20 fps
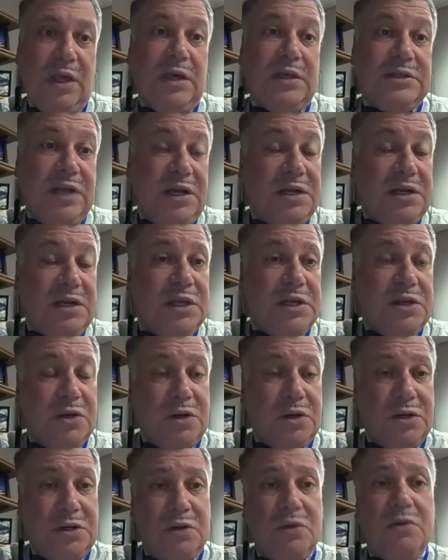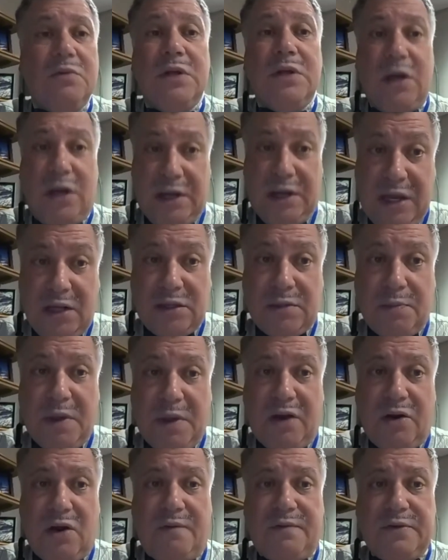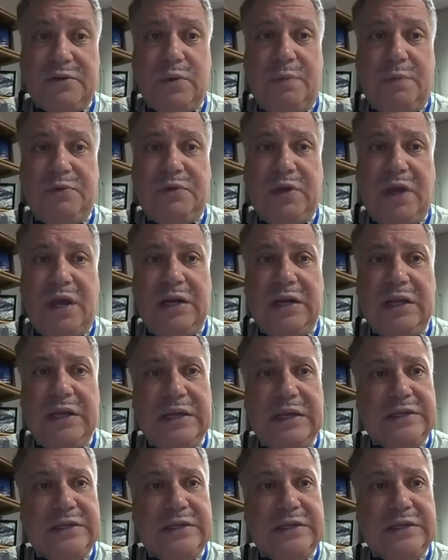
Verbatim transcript: Second thing you can do, again at the Patent Office website,